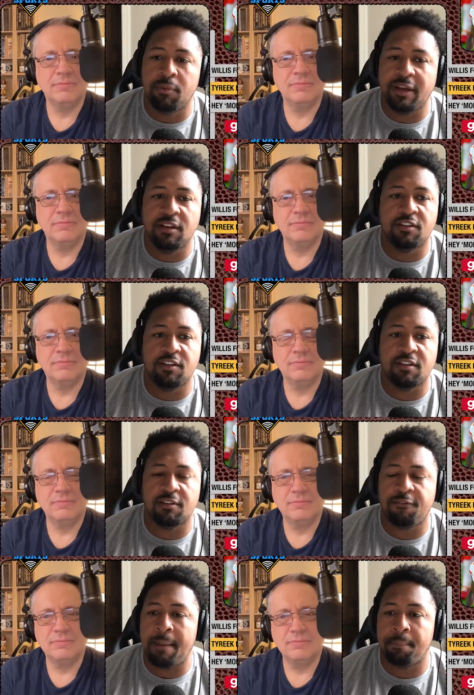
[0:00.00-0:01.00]
Speaker 1: money to
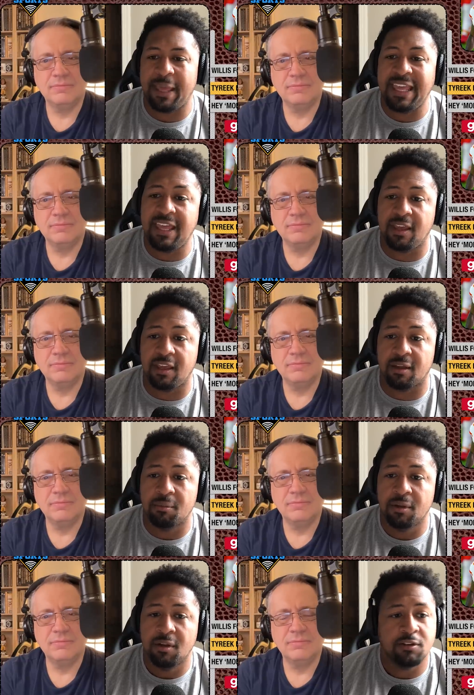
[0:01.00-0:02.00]
justify paying him.
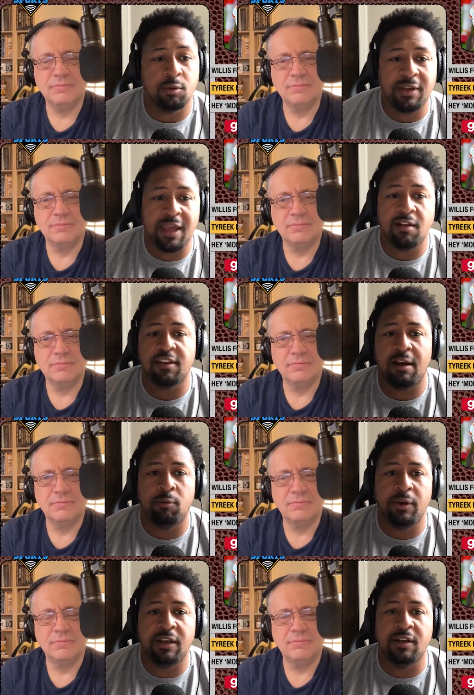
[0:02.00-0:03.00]
So now
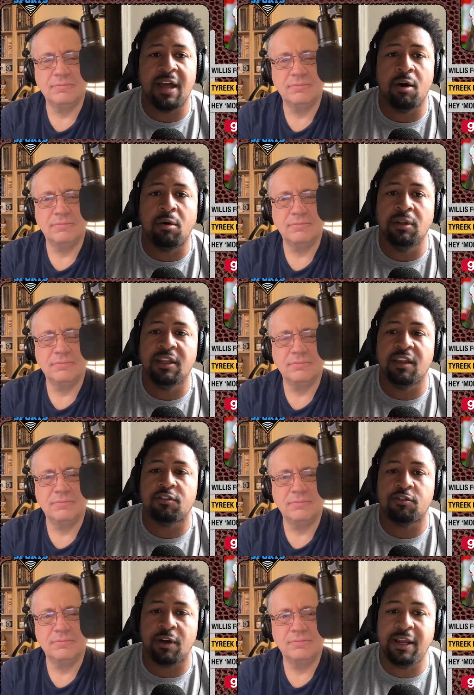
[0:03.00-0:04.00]
Tyreek not only gets
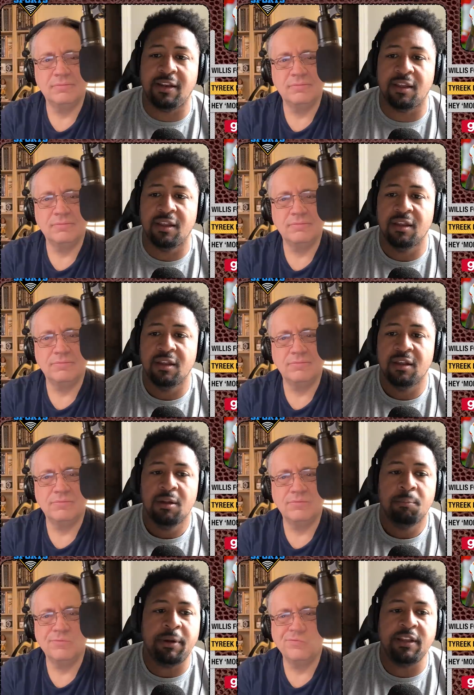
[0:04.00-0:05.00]
traded,
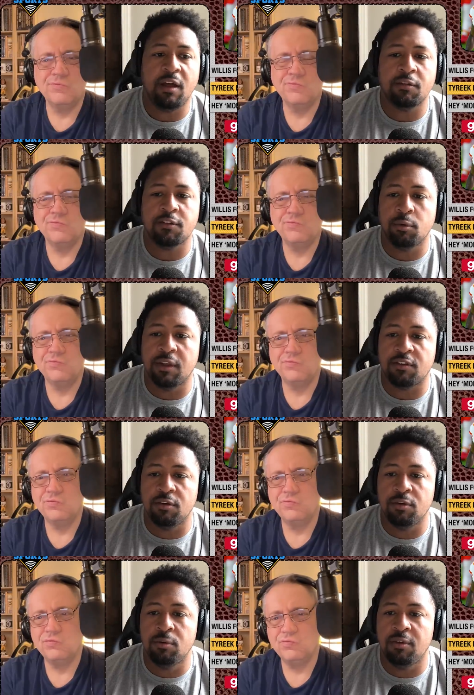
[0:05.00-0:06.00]
but he also gets a
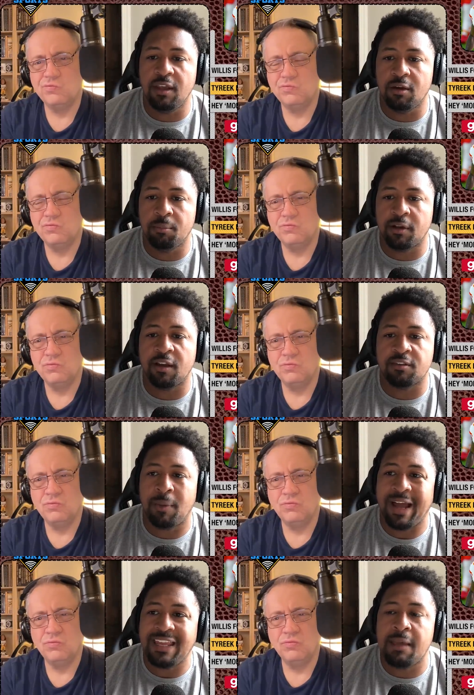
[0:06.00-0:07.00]
new deal because
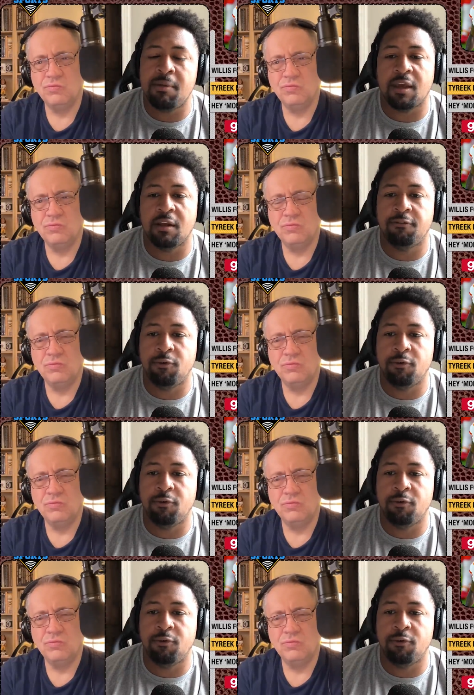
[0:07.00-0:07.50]
Miami can